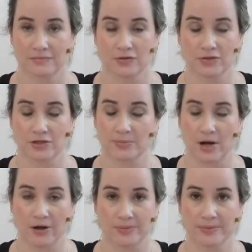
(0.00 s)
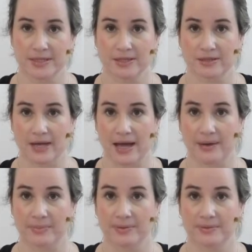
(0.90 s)
fold your palms in your
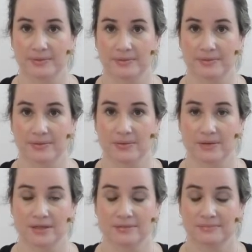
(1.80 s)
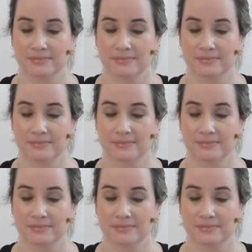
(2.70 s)
lap, or